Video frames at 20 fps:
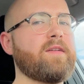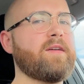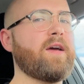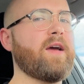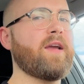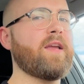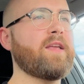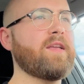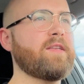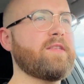I
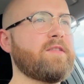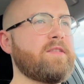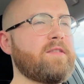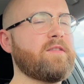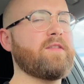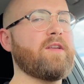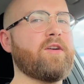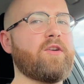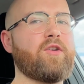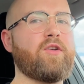think it
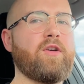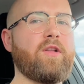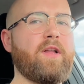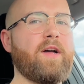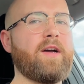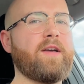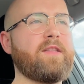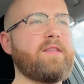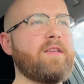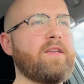is a cool
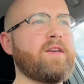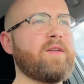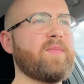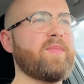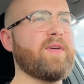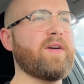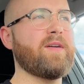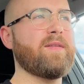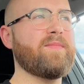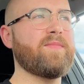idea,
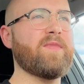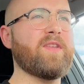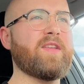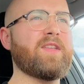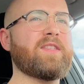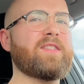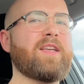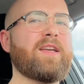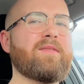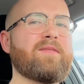but at
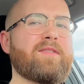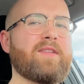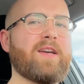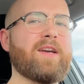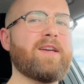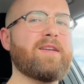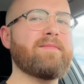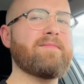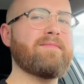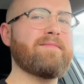the same
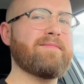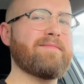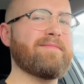time,